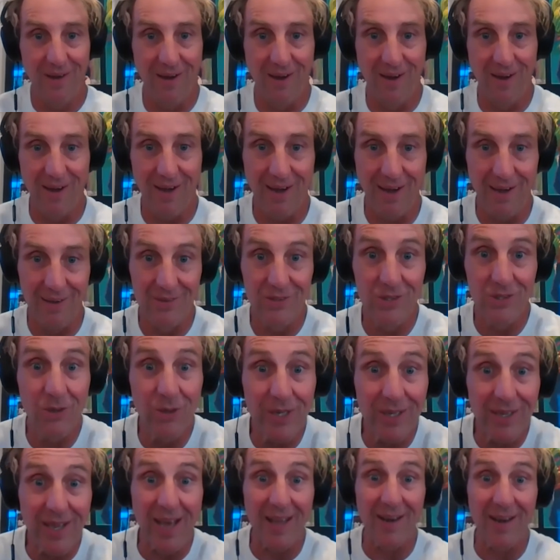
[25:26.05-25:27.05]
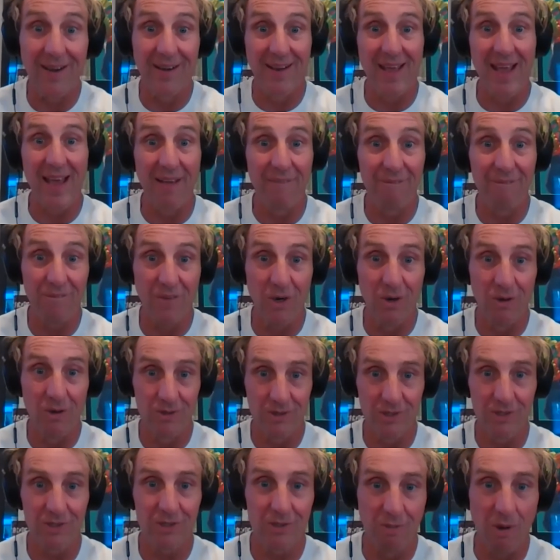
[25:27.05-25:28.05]
uh, doing that on
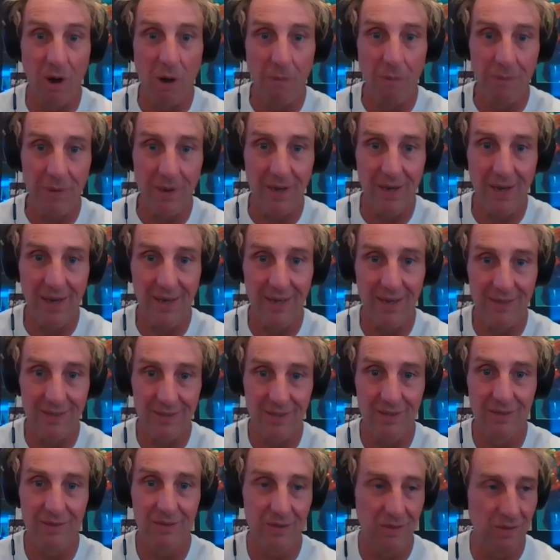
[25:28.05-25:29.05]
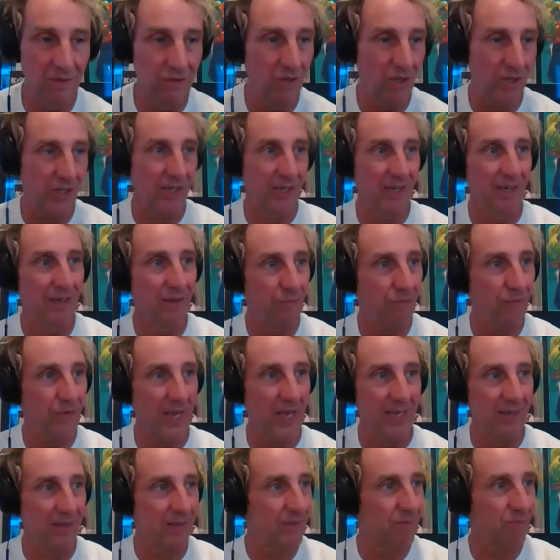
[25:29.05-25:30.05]
headphones and small PAs and looking at
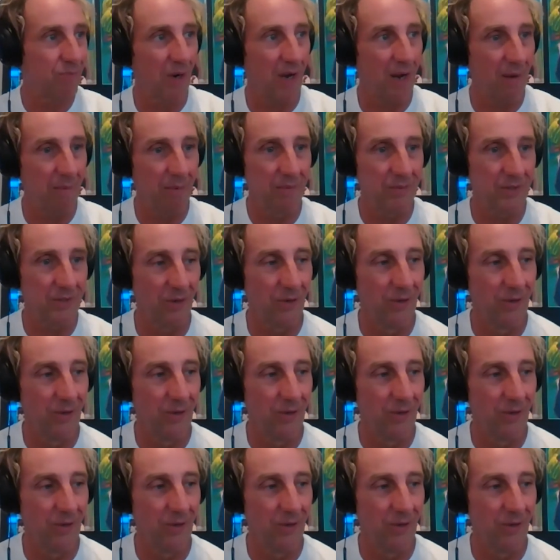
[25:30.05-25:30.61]
phase problems.